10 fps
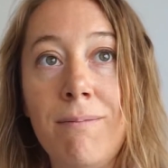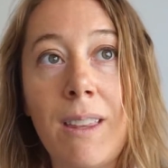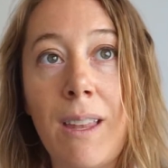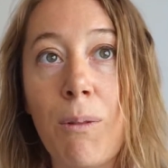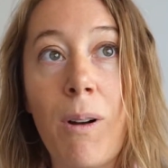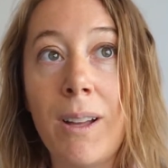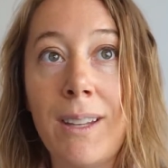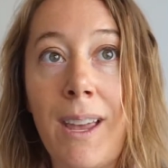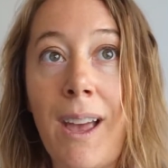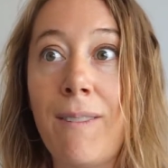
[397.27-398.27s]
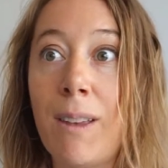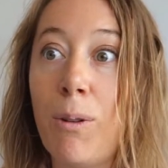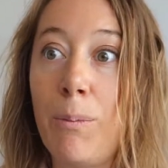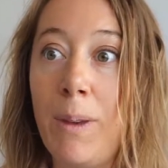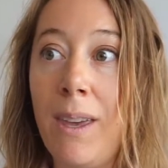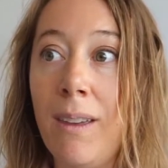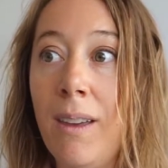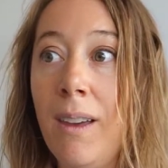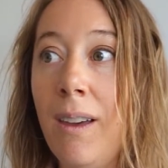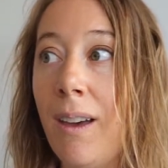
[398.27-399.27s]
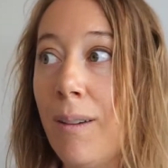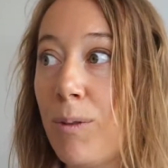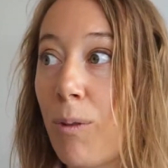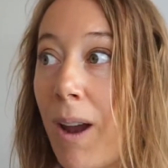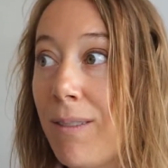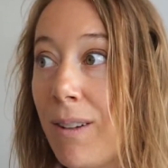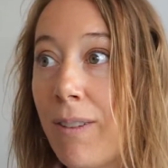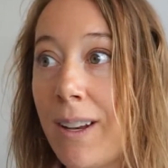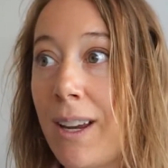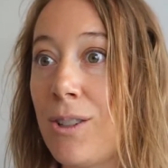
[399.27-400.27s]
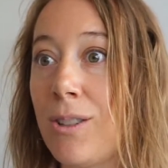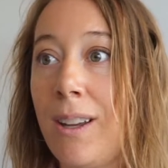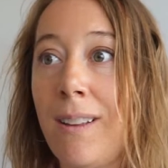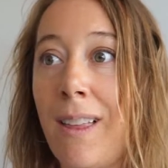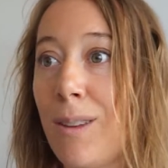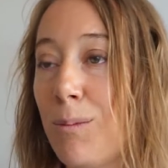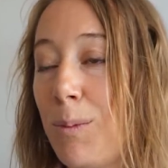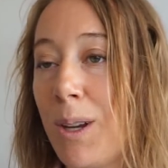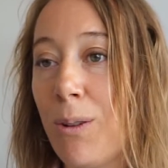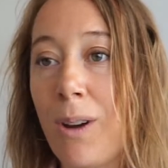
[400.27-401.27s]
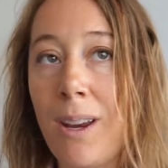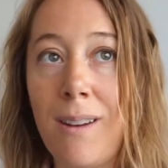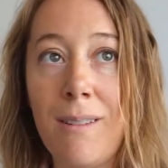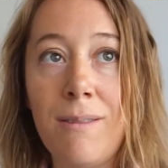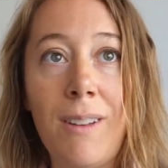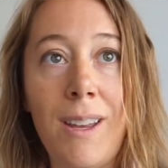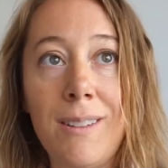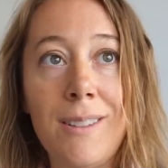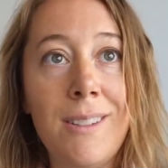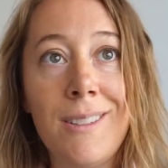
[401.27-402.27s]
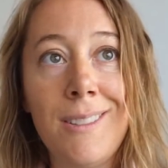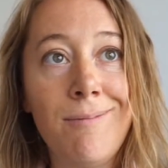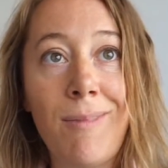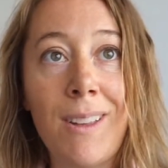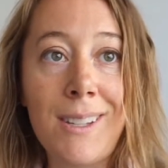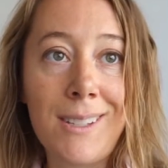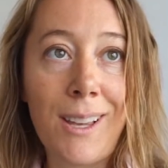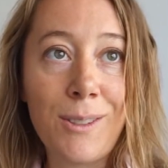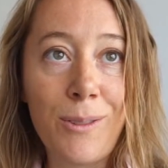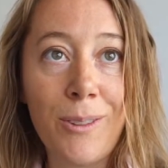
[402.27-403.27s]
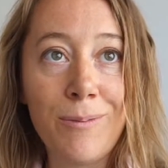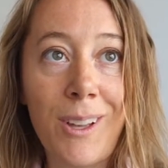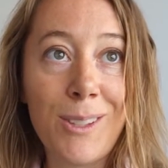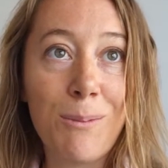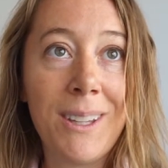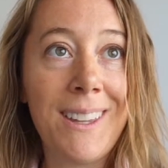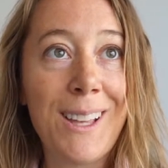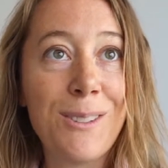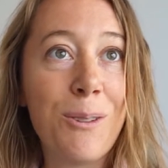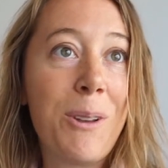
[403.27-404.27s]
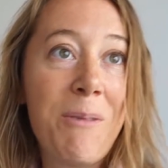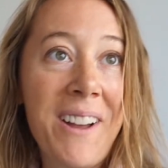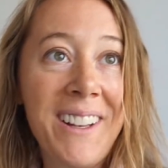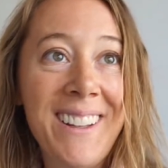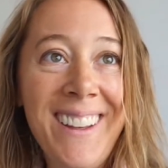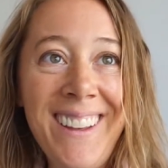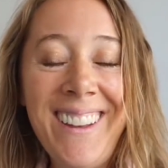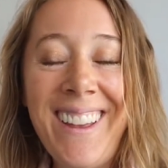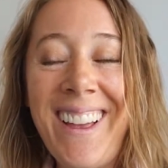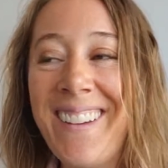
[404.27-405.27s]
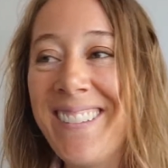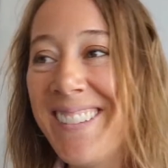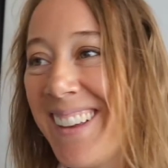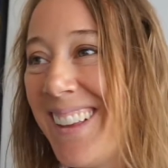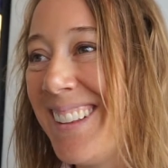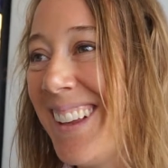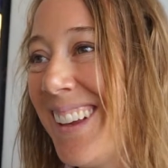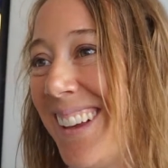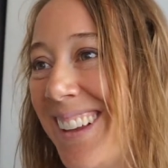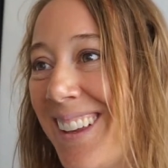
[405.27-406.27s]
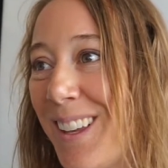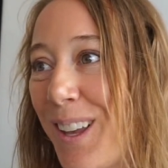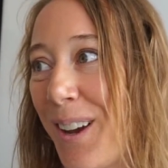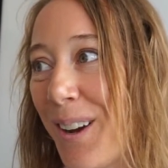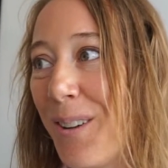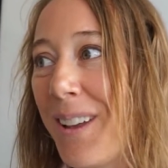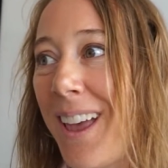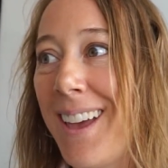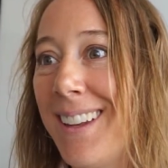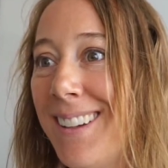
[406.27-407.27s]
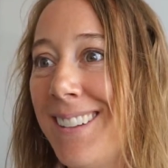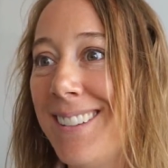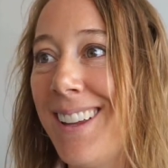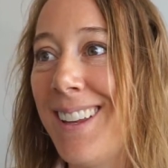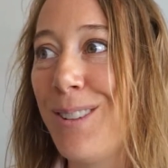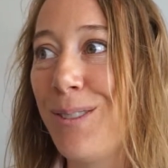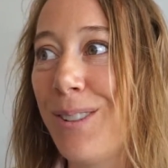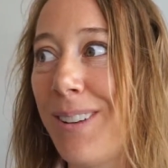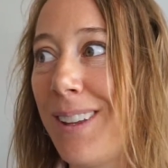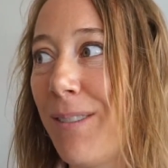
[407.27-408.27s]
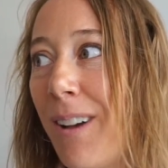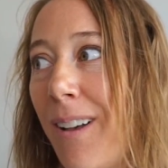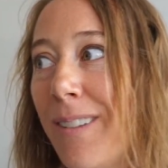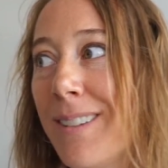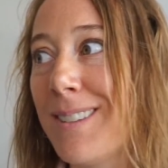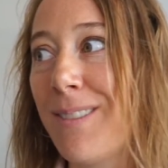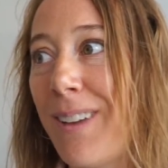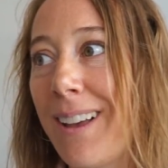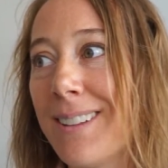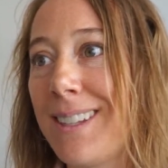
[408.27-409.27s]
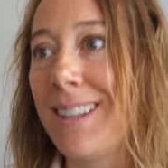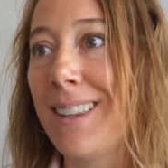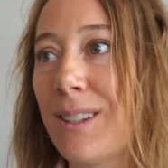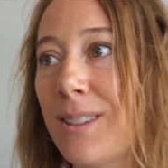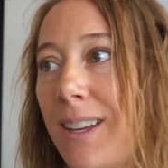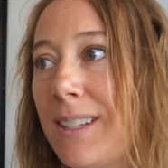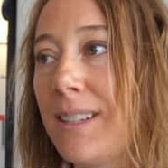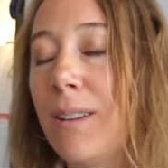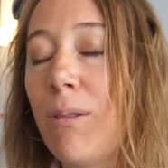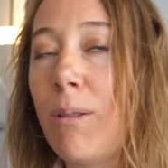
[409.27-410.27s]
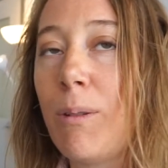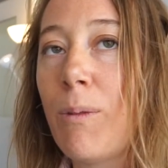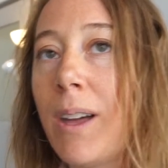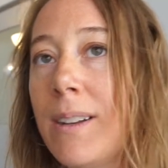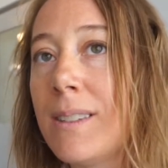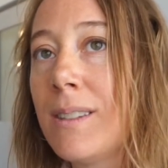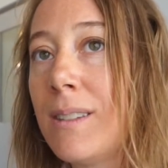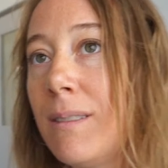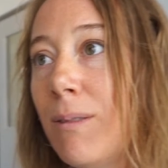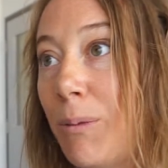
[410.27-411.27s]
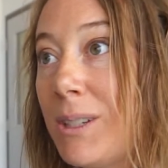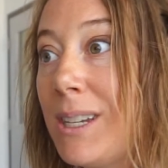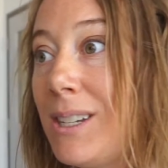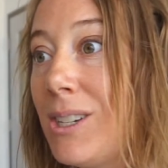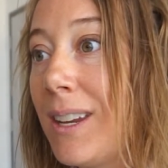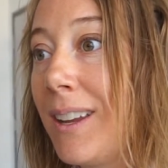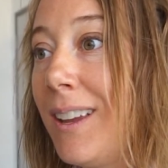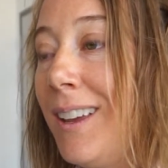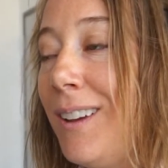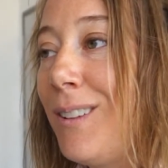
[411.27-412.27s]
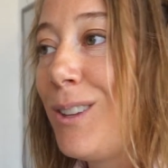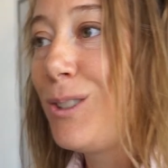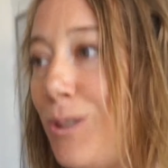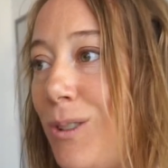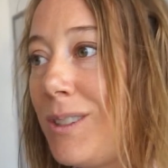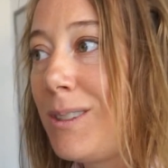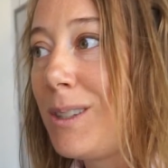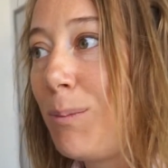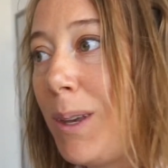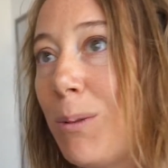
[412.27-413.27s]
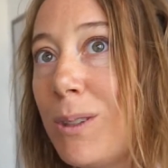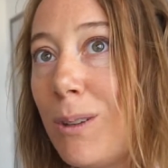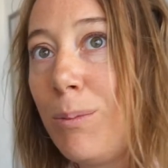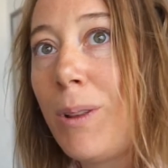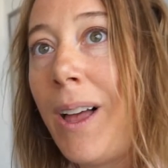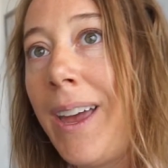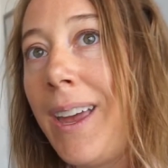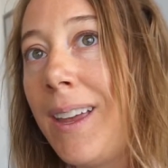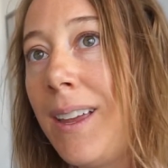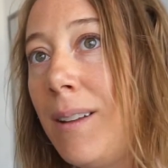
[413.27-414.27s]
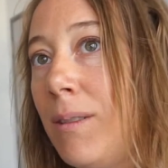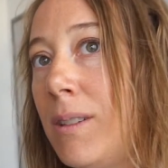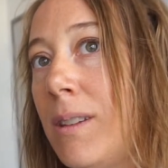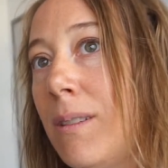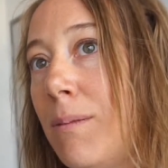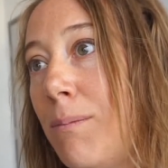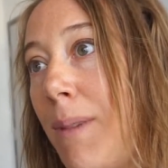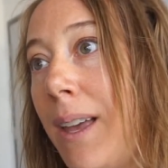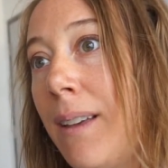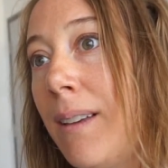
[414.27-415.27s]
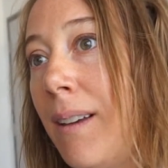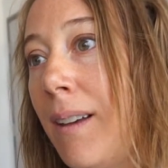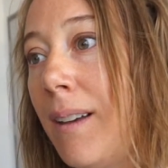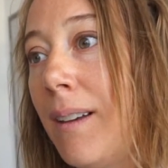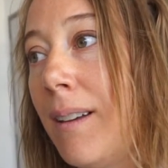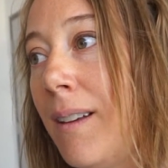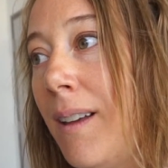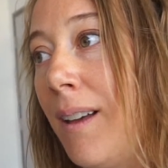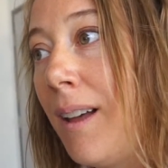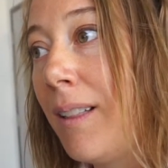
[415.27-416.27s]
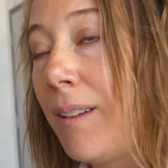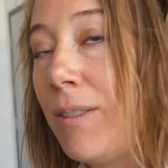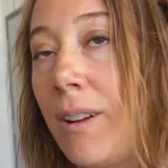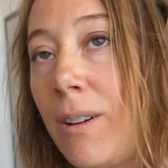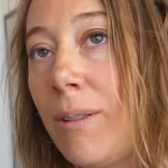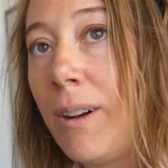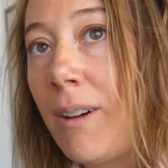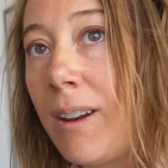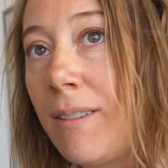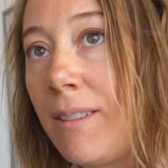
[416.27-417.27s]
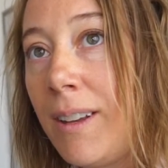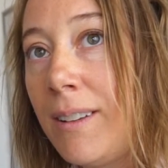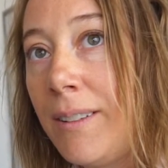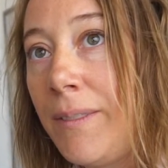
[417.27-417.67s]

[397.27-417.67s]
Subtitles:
that they want to have, that will be thriving financially, allow them to be creative and successful. Ultimately, that's what we want here at OCAD, and I think all of us faculty, that's ideally what we want, is what we're teaching the students to be able to apply it and to make a lifelong career out of it.